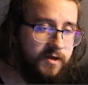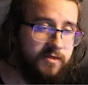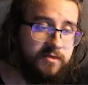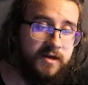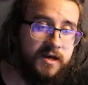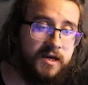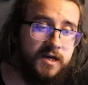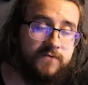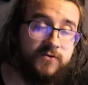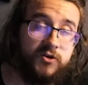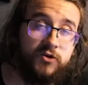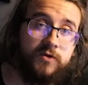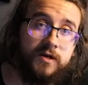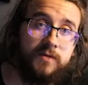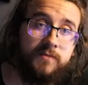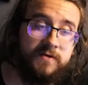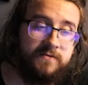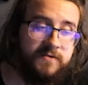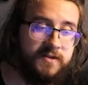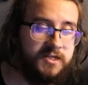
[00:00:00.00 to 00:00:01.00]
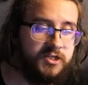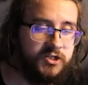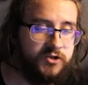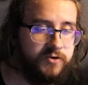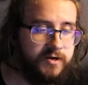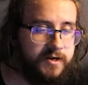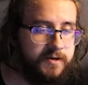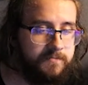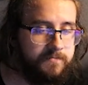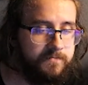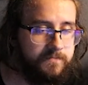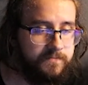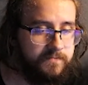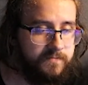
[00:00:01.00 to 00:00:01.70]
thank you for joining me for this stream.